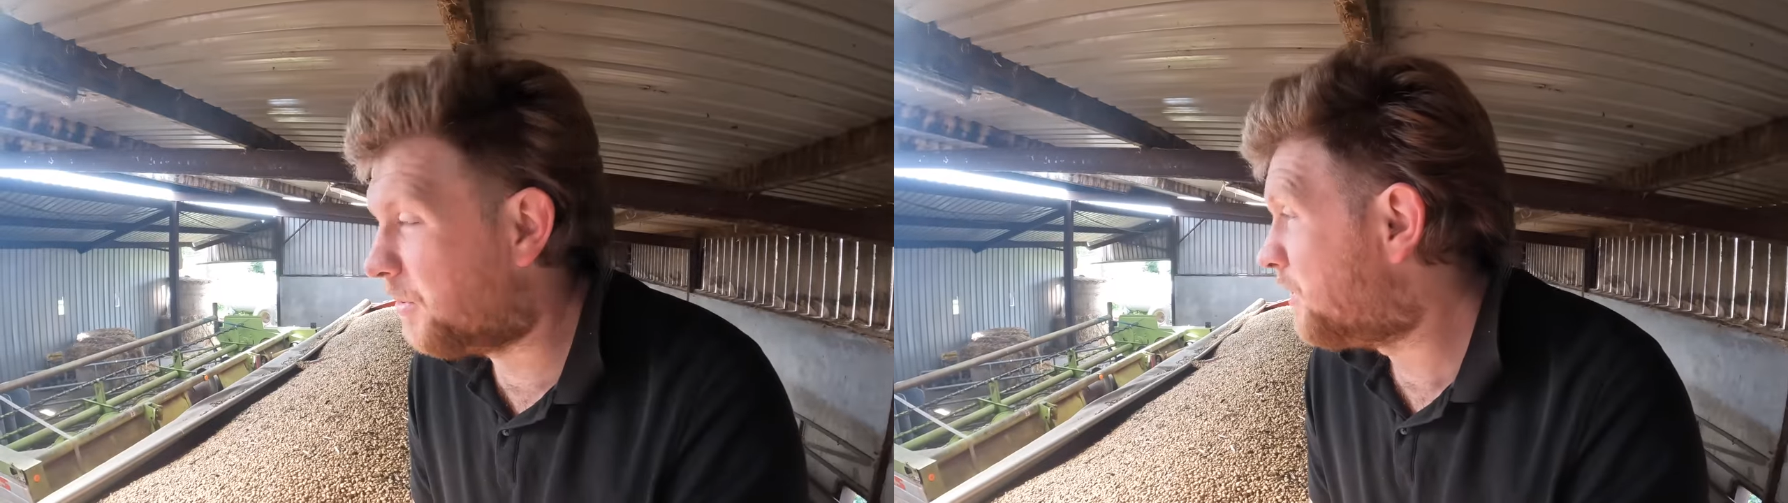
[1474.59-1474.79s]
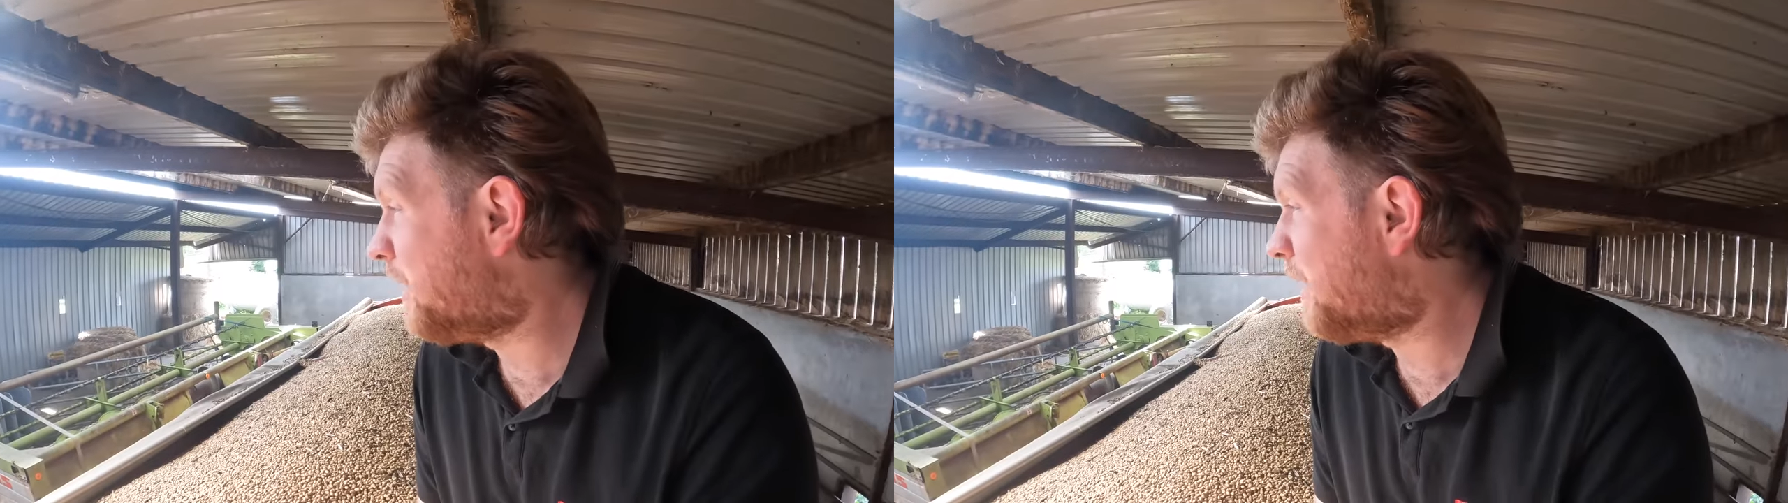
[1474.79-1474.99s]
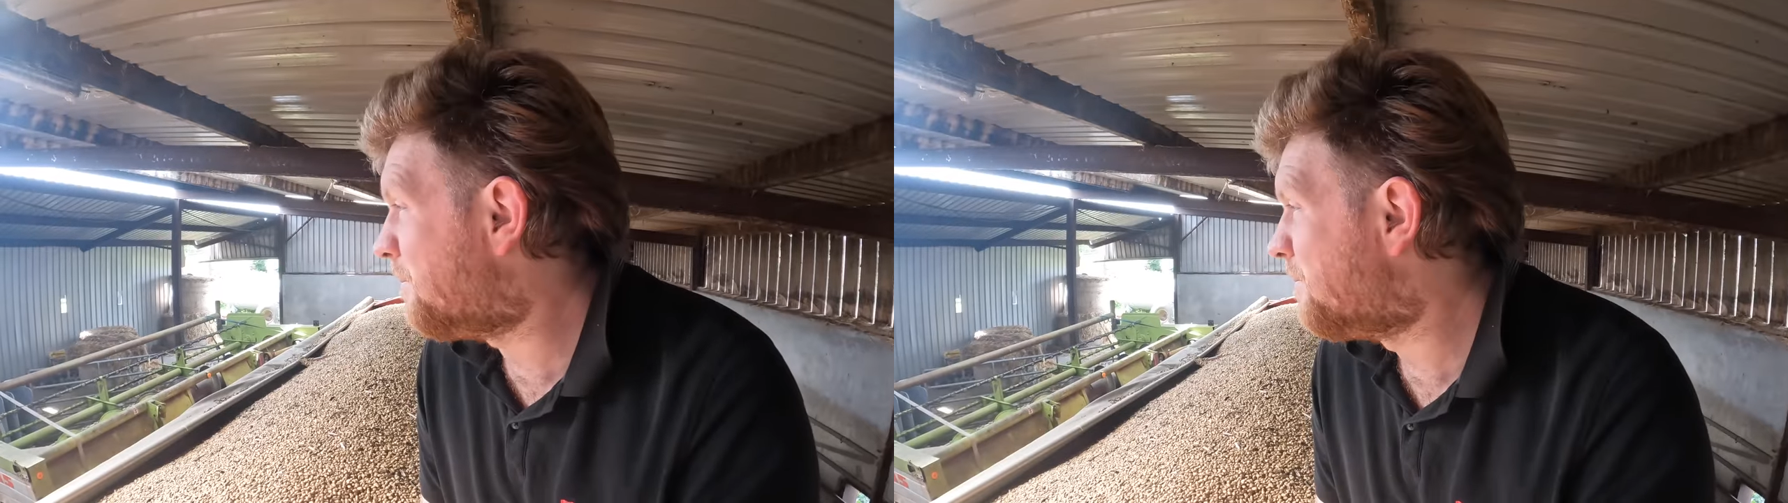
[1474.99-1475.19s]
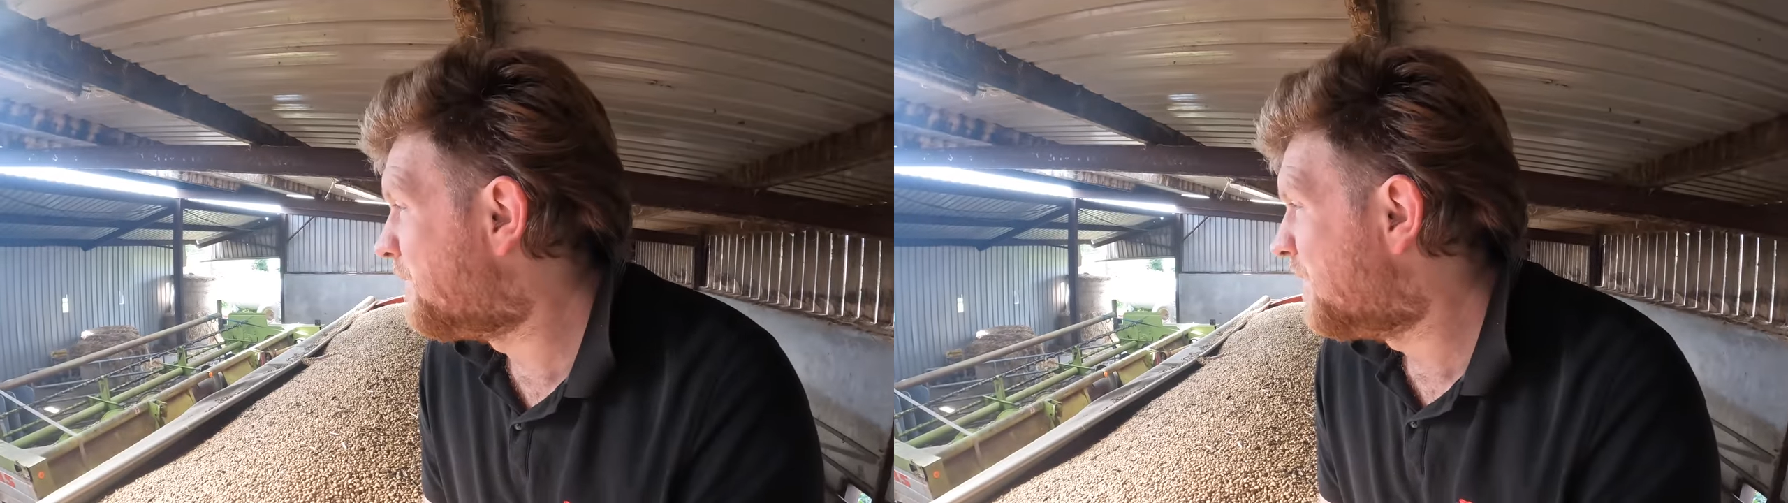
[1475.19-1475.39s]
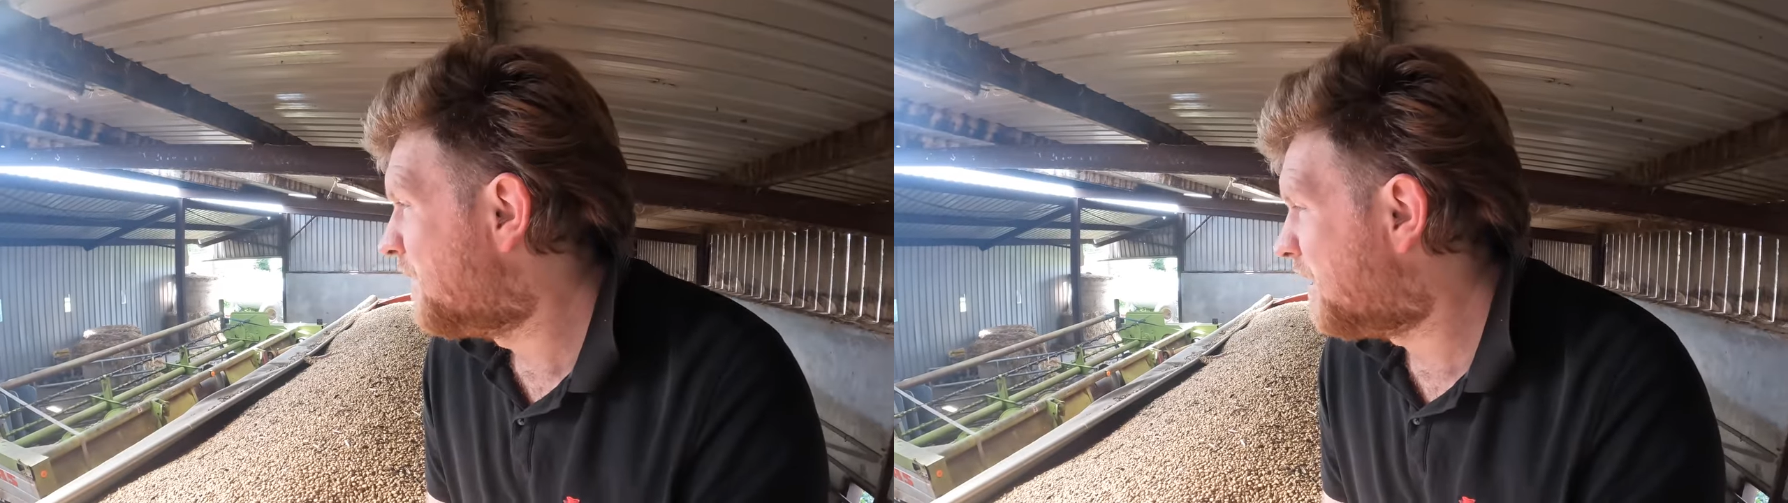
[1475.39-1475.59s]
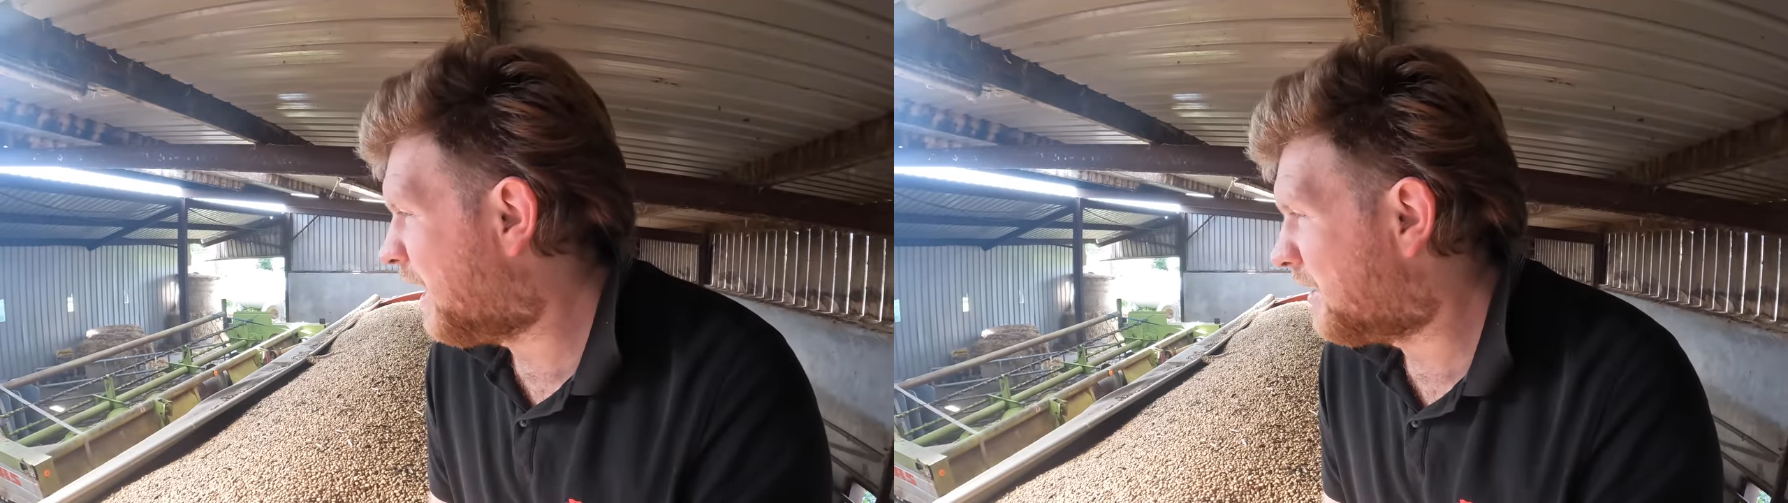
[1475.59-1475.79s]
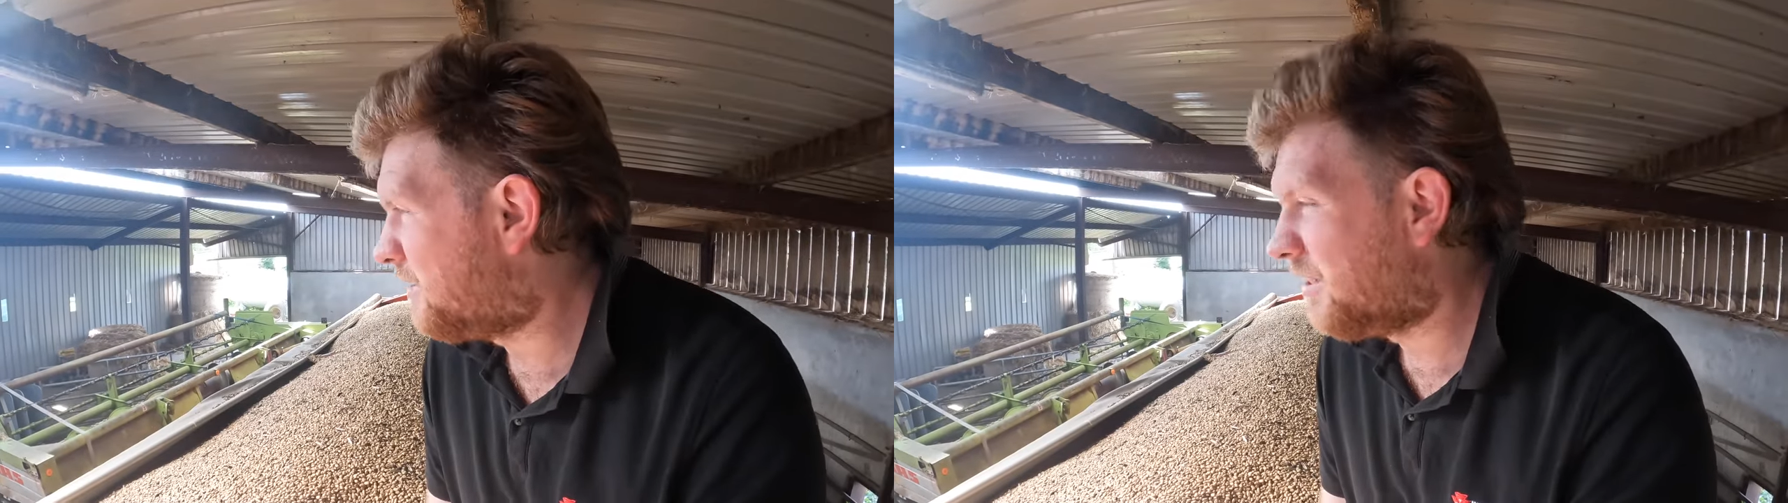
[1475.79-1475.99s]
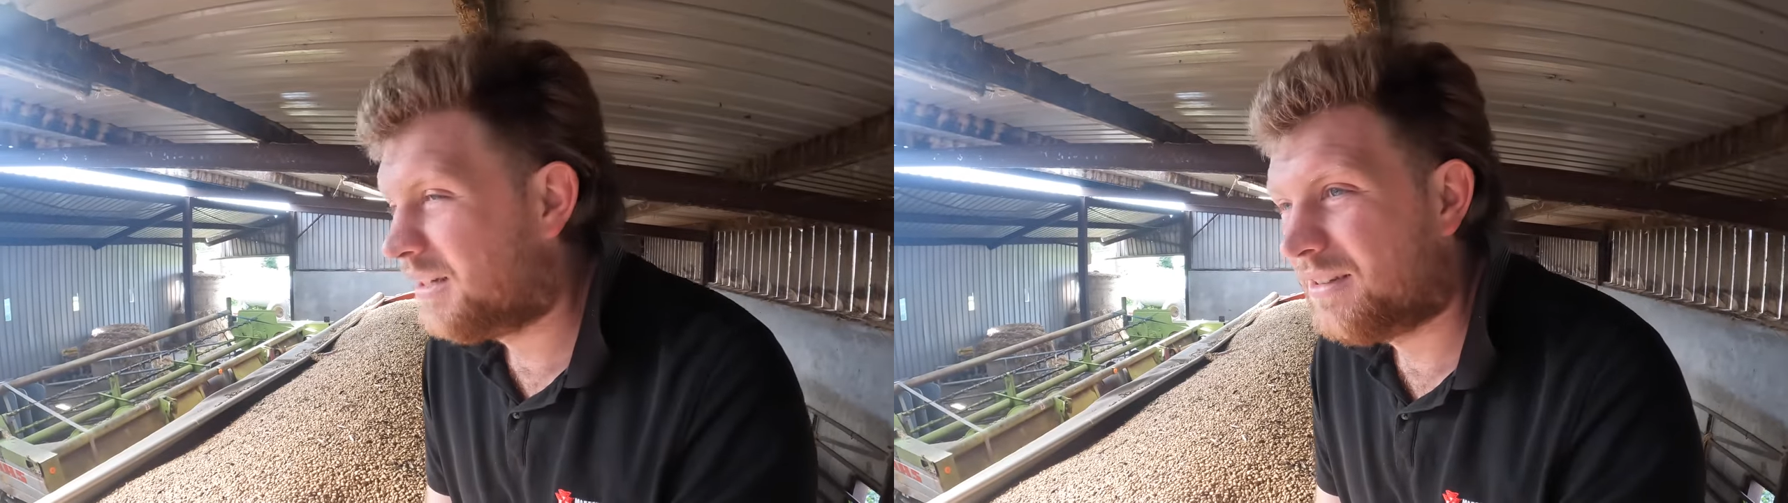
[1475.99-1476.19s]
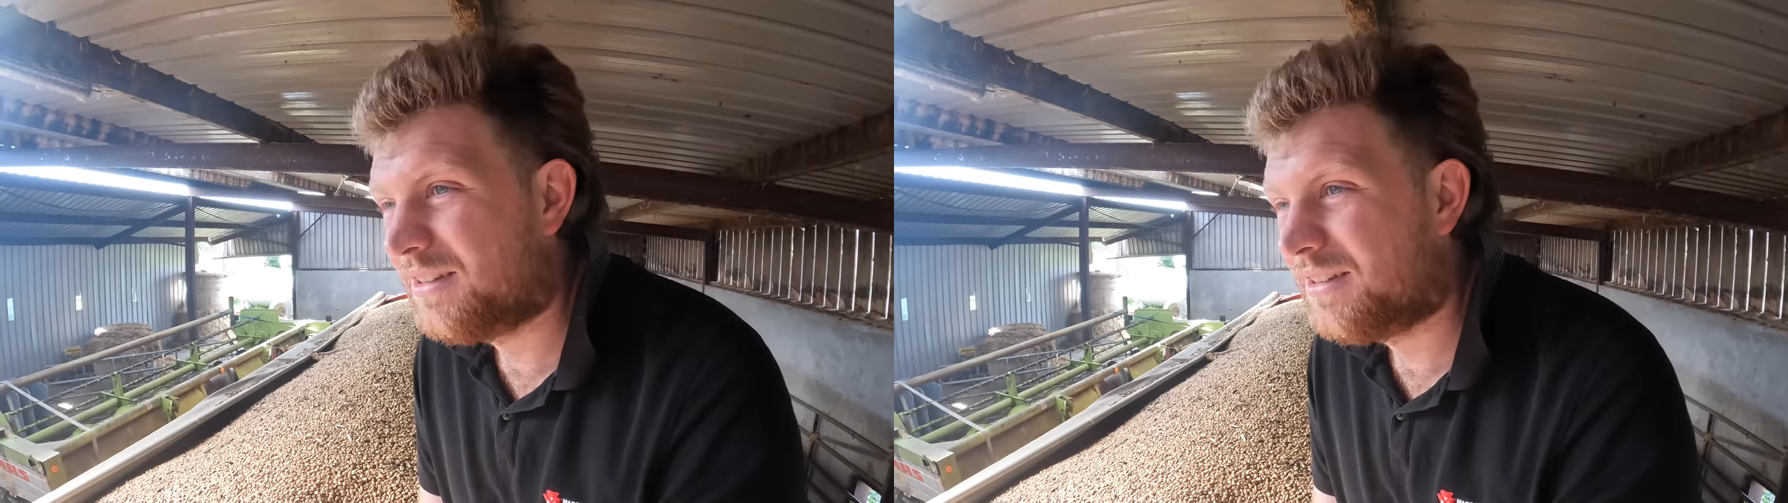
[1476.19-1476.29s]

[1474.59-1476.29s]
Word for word: but um, it's,